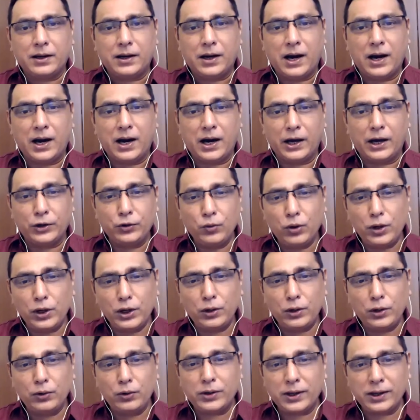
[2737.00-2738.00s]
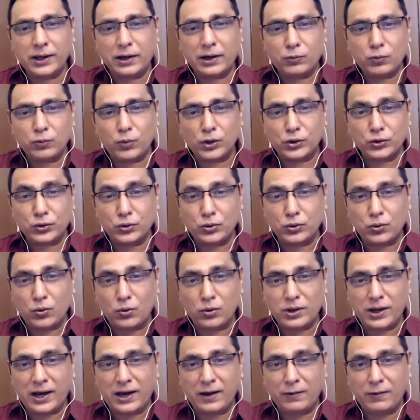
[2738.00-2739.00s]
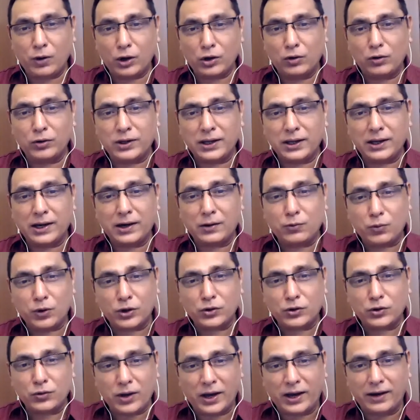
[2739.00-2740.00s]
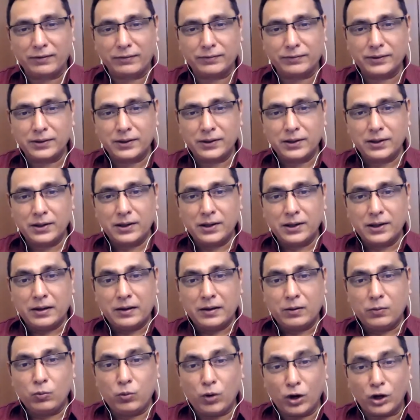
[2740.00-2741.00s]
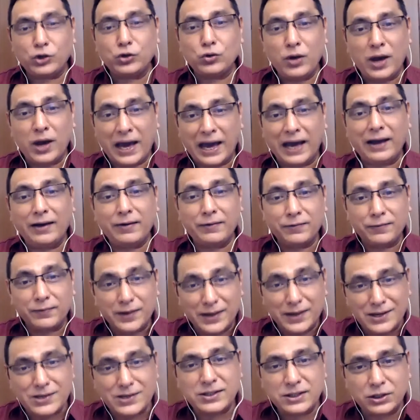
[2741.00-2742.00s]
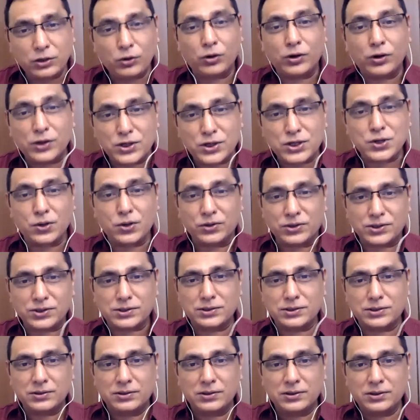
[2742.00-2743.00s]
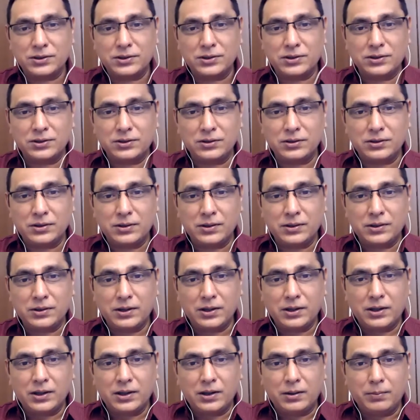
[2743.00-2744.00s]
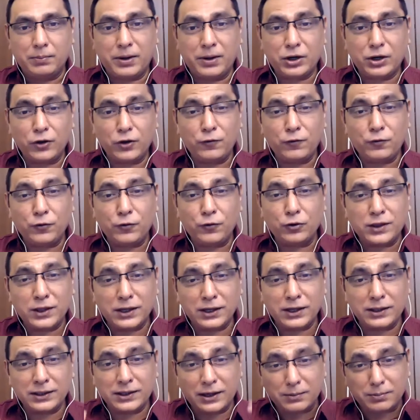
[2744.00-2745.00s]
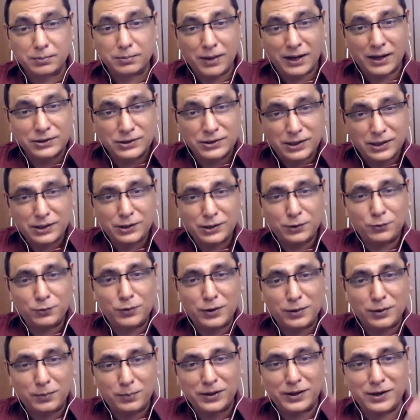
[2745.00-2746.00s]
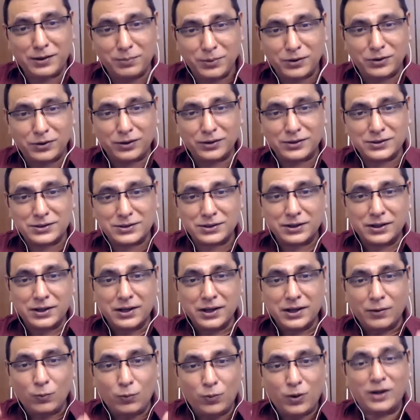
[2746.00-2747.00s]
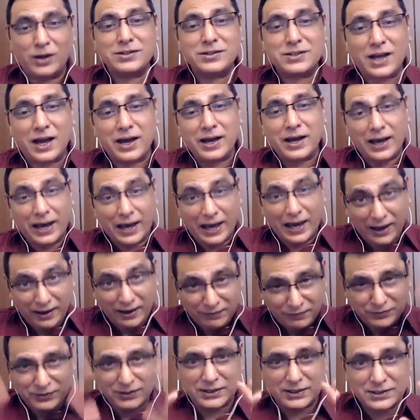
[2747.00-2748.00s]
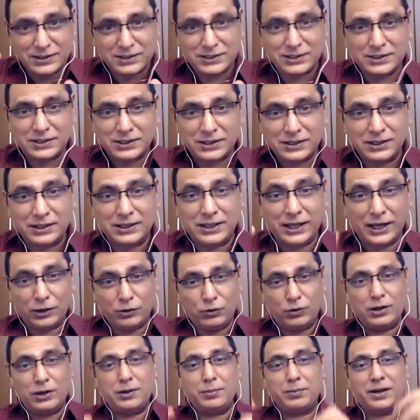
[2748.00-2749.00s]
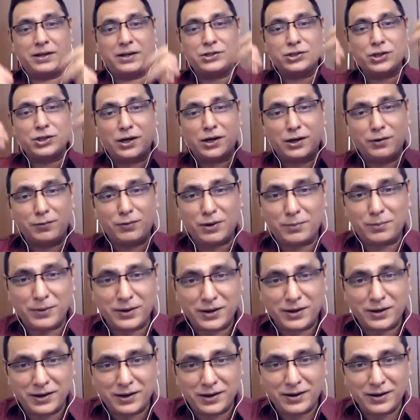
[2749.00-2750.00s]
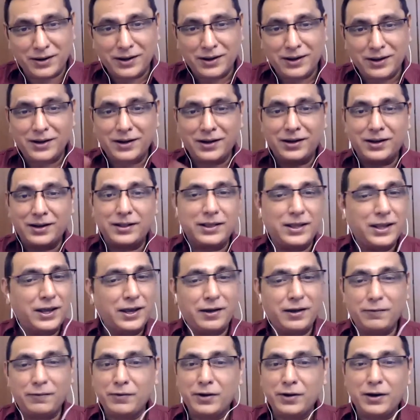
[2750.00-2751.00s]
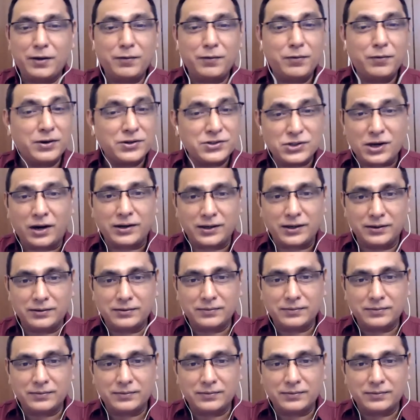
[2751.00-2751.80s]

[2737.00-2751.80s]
Are you only looking at what you don't have, or are you looking at what you have? What you have is your resource. But if you think that my journey will begin because once I have this, then only my journey will begin, they have never started.